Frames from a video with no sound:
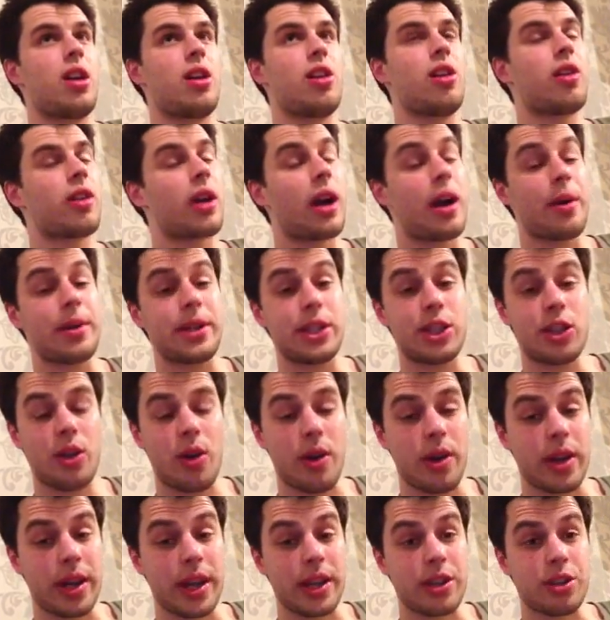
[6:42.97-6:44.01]
Look at how he
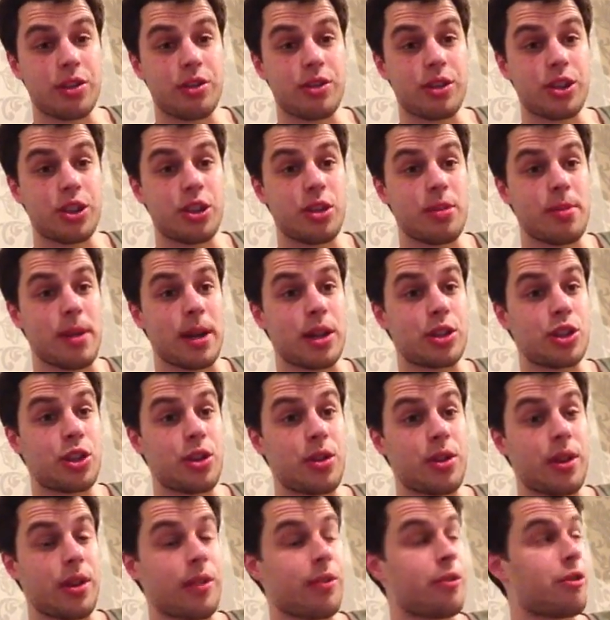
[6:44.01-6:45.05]
started against Chris Eubank
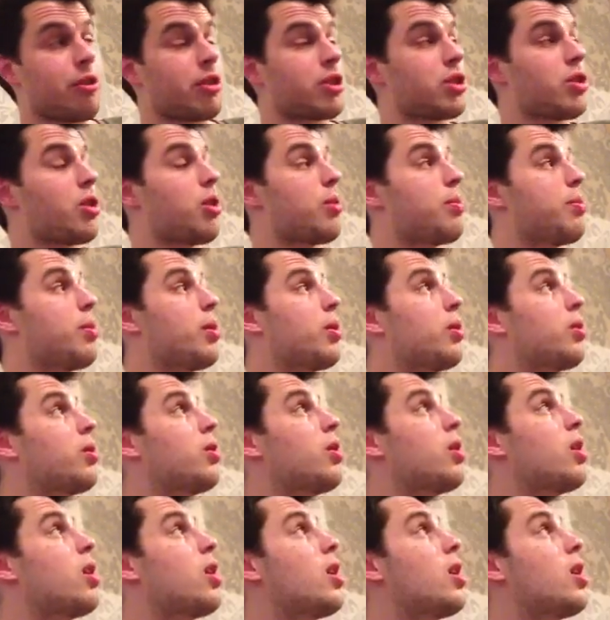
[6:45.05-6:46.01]
Jr., for example.